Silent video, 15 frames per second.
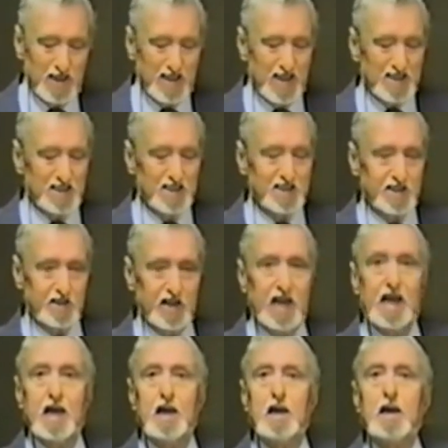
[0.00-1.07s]
necessary.
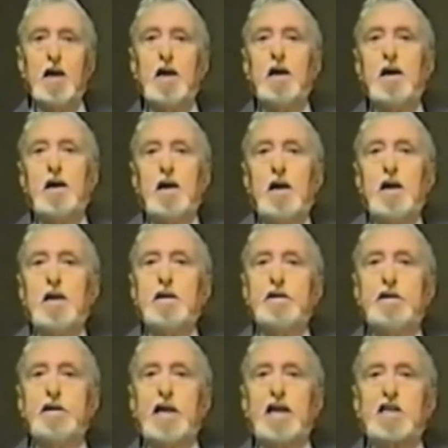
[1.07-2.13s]

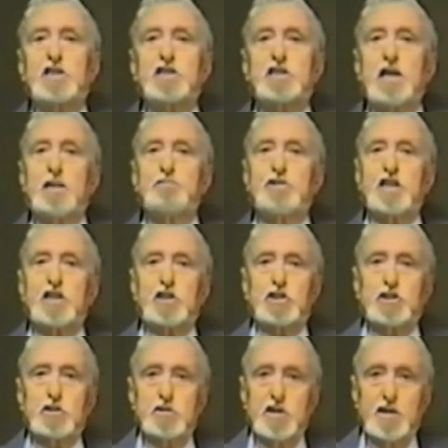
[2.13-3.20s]
Next subject,
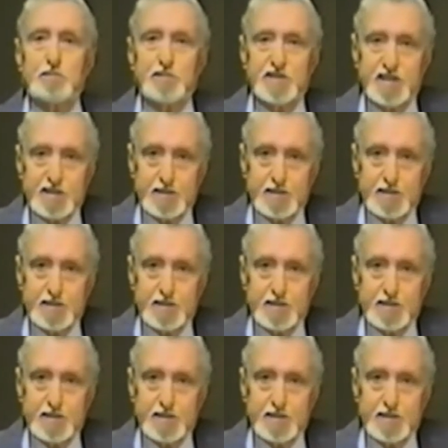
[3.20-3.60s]
scripts.